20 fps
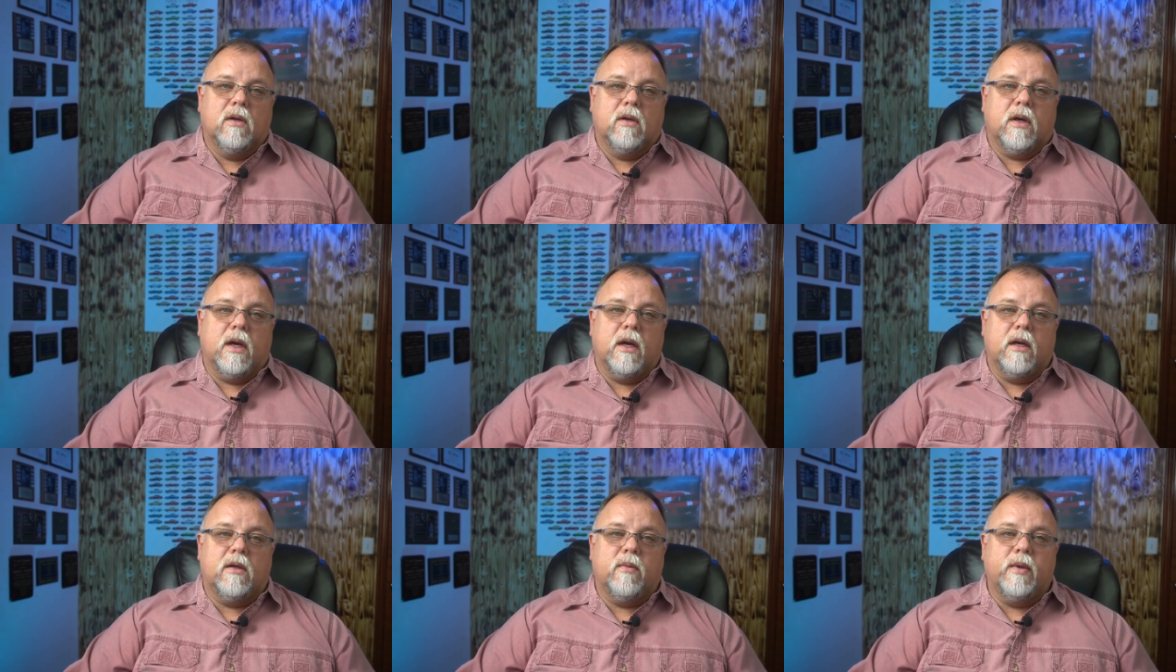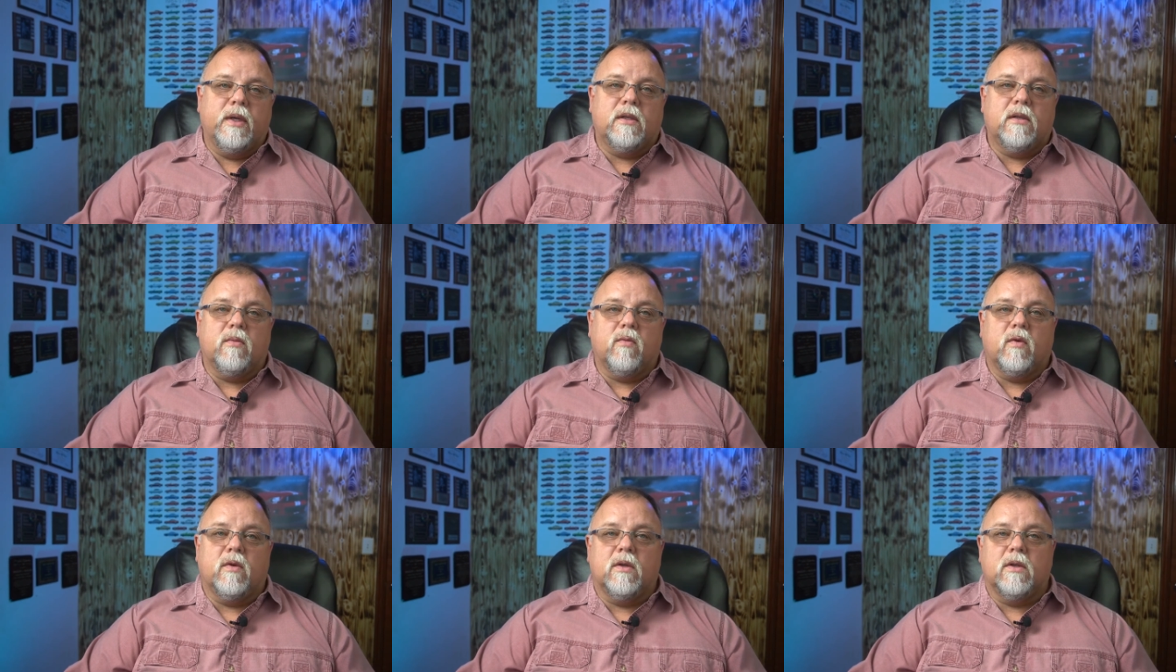Okay, to be
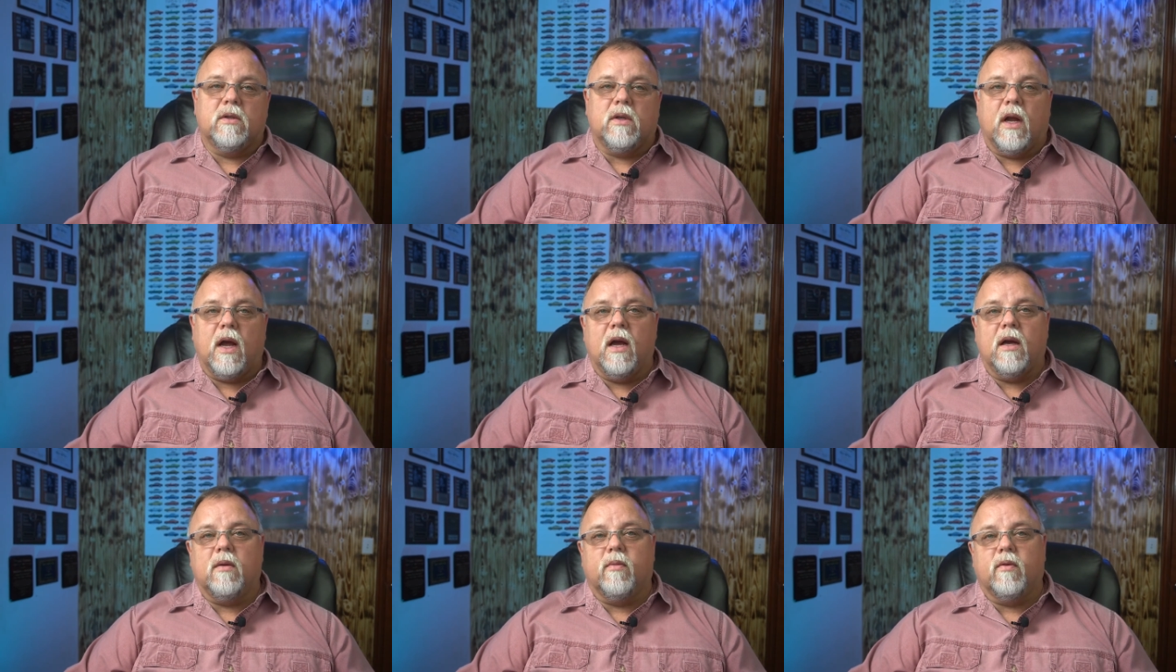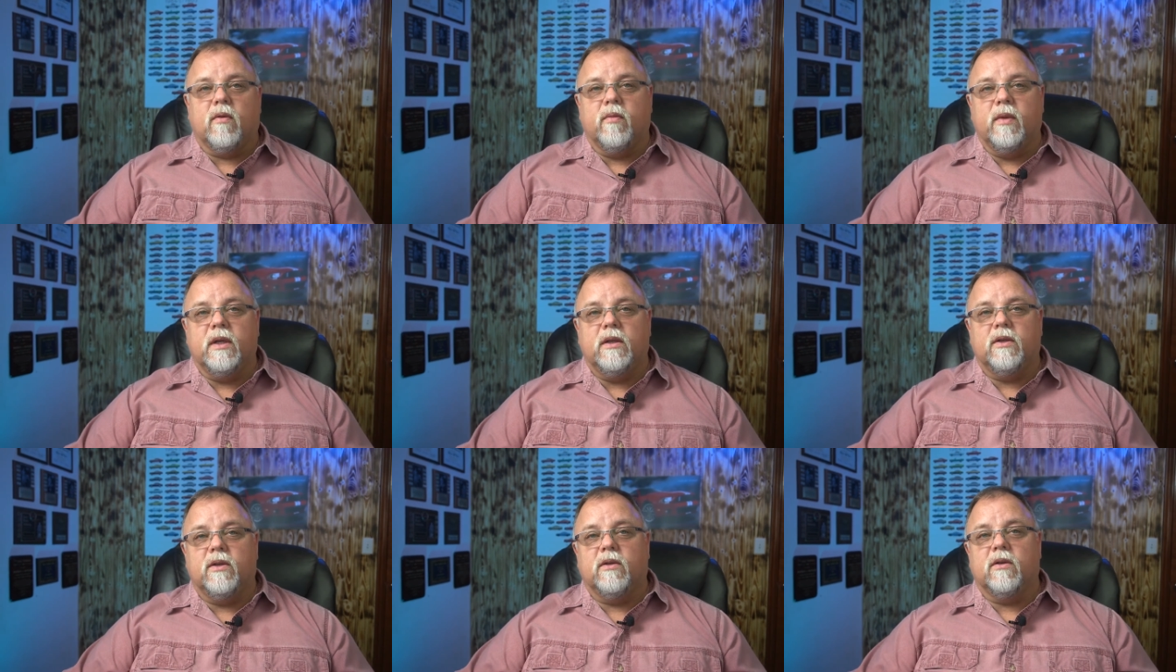someone that's likable
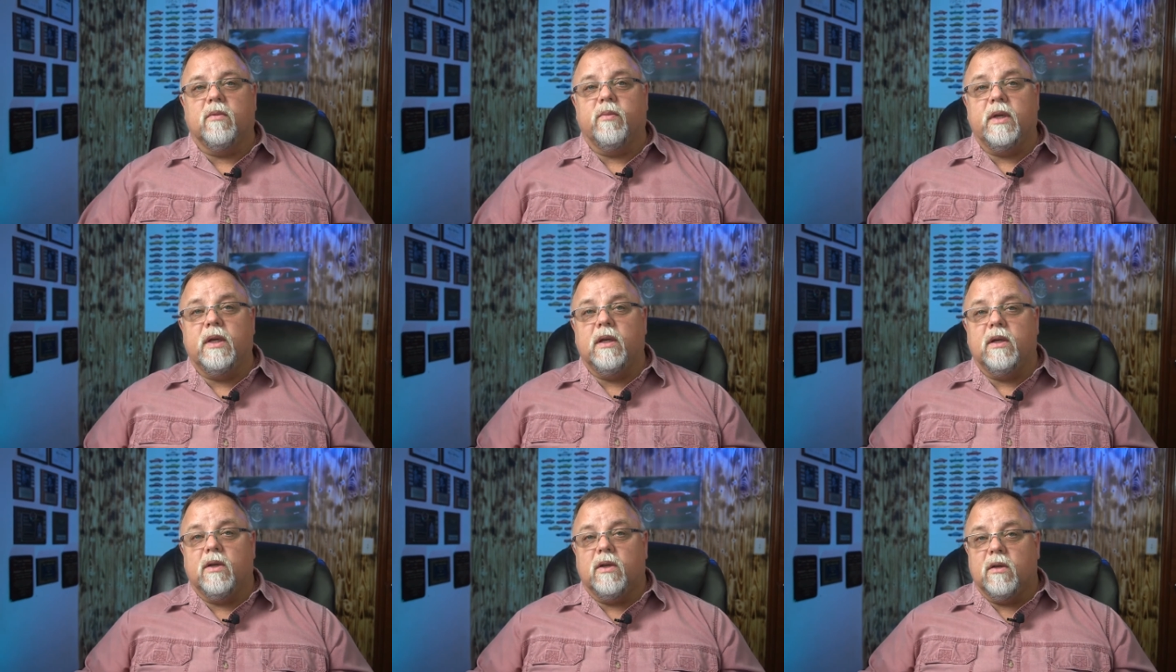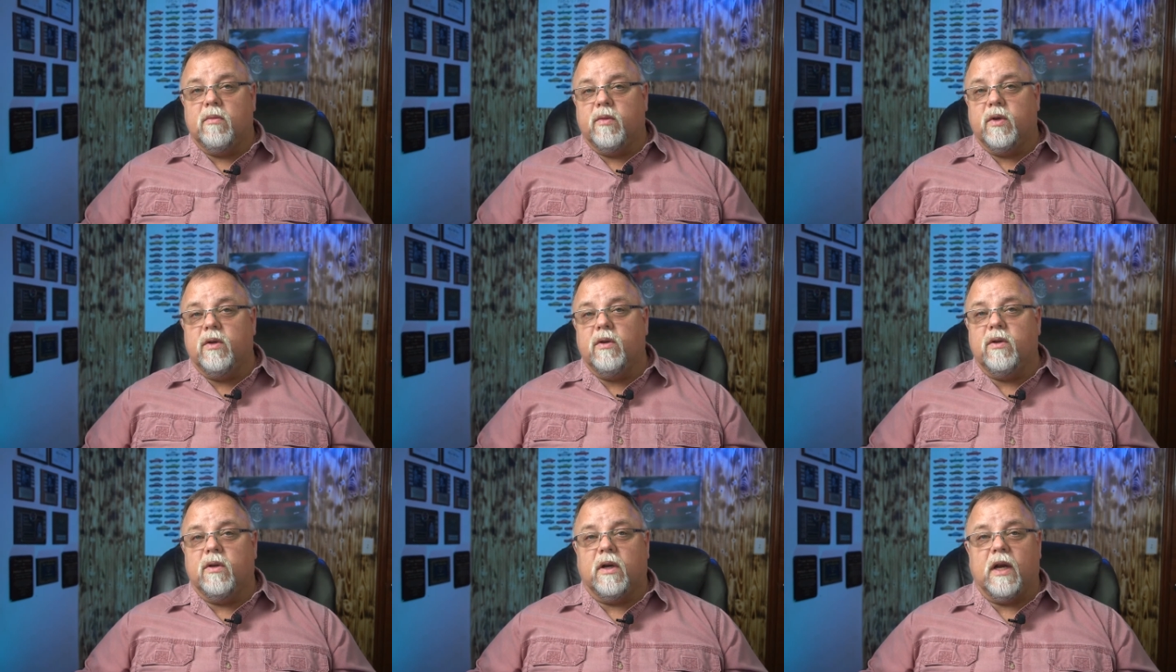means you're going to be in a good
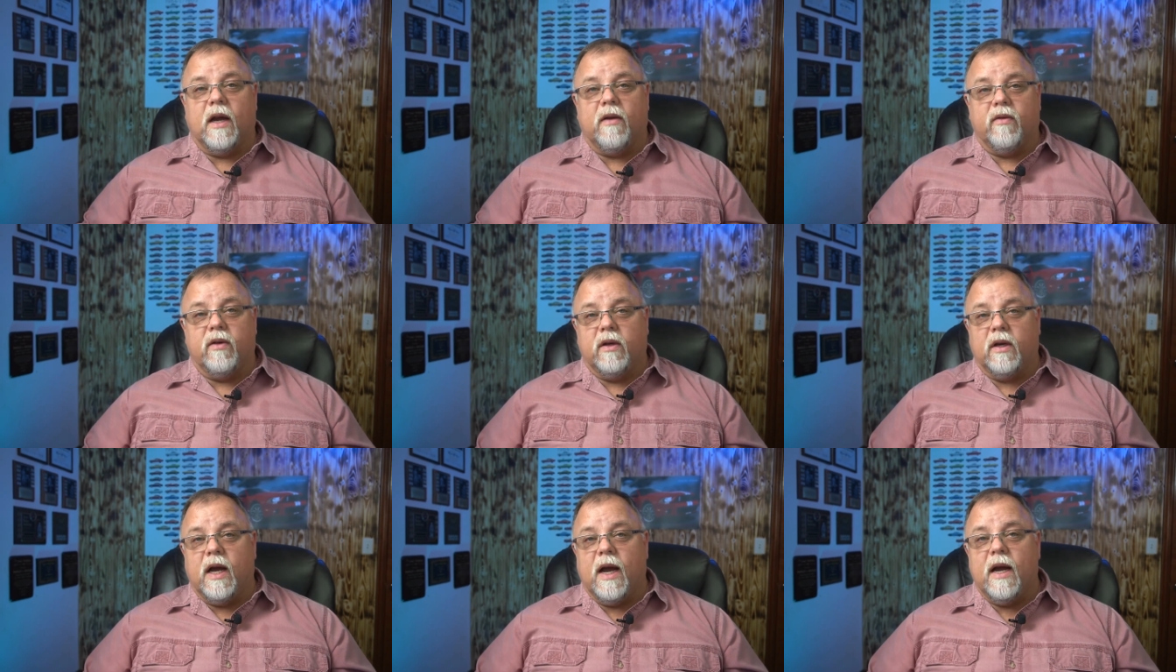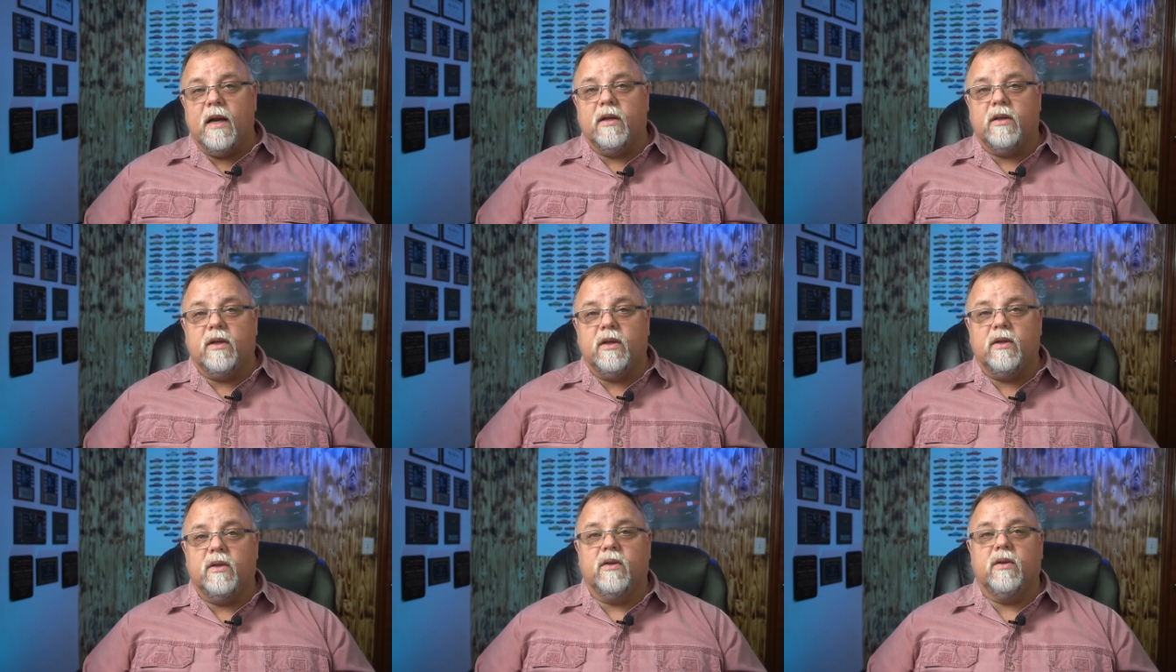mood, you're going to have a good
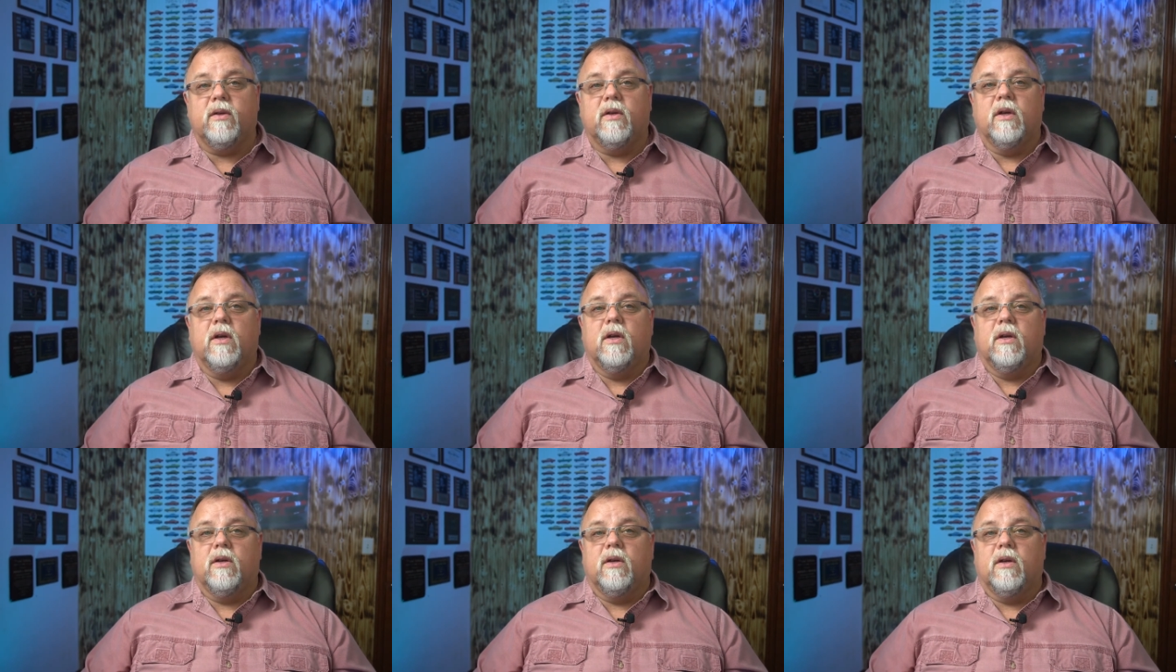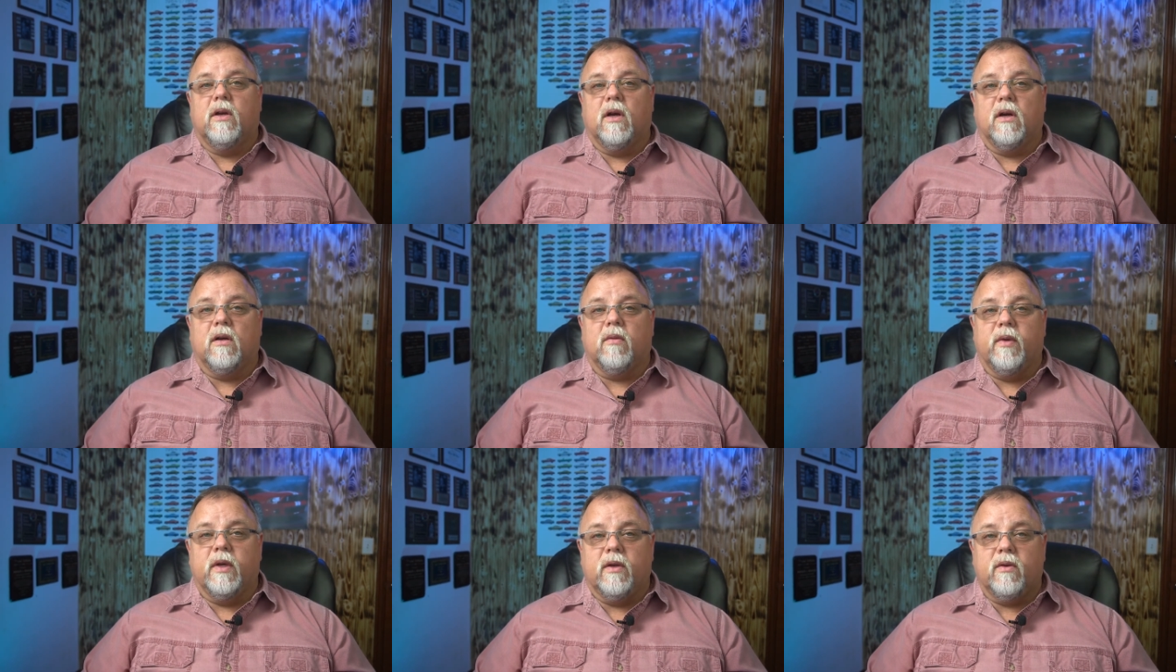attitude, you're
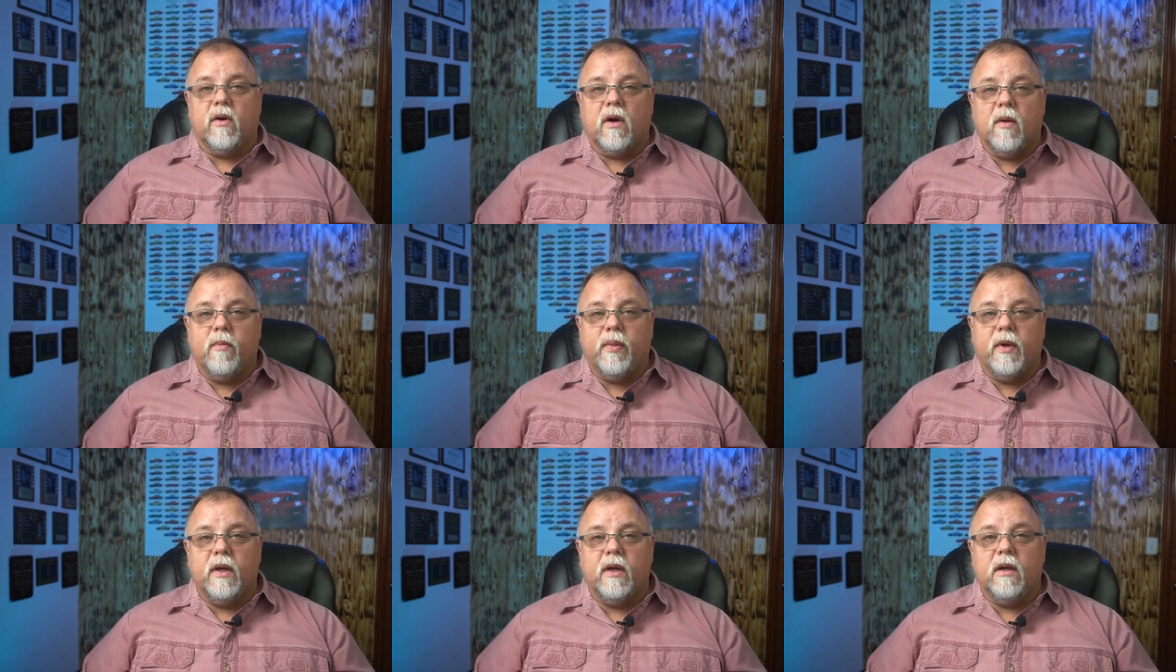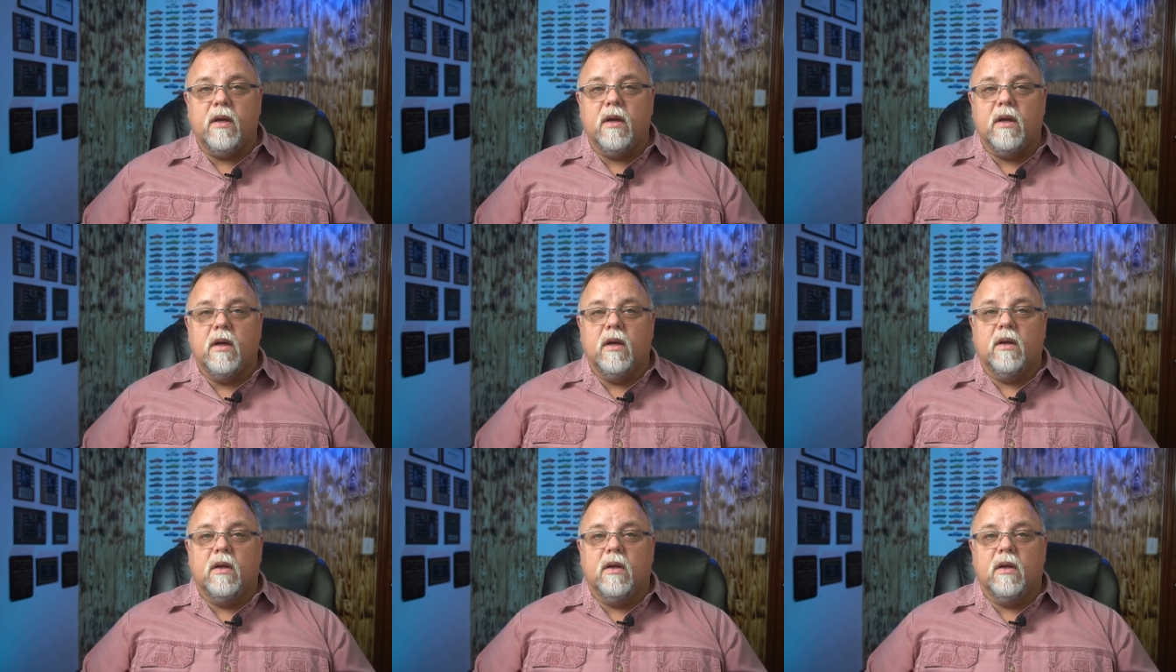not going to be grumpy.